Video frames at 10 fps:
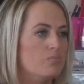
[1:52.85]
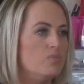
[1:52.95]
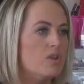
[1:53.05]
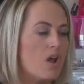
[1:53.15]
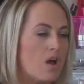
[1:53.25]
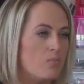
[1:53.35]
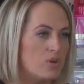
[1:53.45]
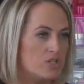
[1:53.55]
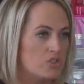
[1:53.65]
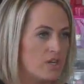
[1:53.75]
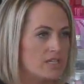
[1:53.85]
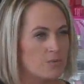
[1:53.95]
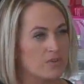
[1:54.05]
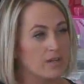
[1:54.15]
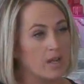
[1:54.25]
moisturize
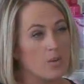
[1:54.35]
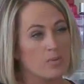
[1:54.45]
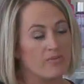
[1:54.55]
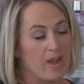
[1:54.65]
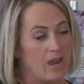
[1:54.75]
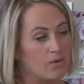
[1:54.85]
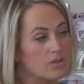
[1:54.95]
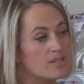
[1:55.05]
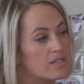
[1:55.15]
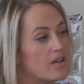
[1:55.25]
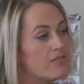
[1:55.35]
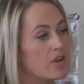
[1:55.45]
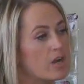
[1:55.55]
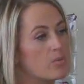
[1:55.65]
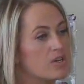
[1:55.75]
within a couple of hours of your
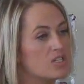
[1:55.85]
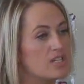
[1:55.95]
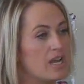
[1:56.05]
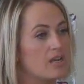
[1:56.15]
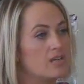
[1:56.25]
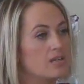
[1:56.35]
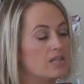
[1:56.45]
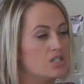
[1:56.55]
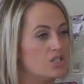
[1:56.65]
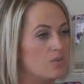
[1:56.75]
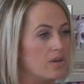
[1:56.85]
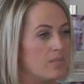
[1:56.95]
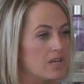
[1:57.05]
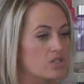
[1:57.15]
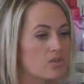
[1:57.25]
airbrush tan because you want to
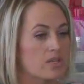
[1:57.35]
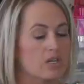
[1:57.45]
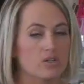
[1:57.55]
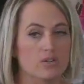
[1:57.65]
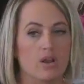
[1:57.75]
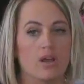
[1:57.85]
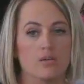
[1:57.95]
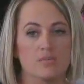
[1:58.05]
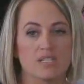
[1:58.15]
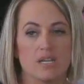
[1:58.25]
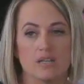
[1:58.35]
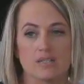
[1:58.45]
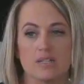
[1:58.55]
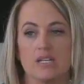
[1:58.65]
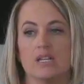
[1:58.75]
make sure that your skin is
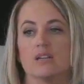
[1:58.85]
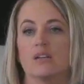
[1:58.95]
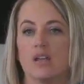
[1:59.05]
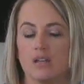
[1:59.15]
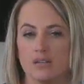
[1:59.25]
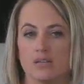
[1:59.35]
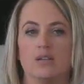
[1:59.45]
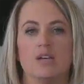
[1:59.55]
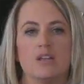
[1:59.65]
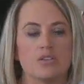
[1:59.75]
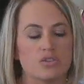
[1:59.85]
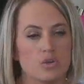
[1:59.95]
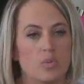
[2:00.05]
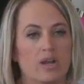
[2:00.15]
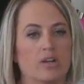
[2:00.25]
clean and there's no
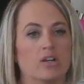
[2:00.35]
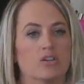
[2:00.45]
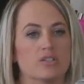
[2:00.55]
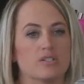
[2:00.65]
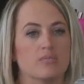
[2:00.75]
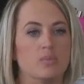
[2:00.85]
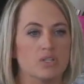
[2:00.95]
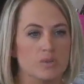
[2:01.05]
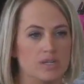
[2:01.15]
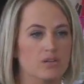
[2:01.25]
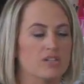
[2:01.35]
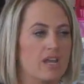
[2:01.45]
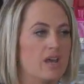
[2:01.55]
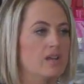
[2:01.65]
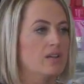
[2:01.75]
barriers between your
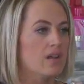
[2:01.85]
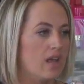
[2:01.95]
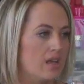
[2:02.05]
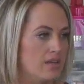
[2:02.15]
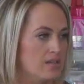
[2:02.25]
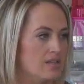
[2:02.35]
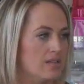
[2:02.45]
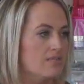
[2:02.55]
tan and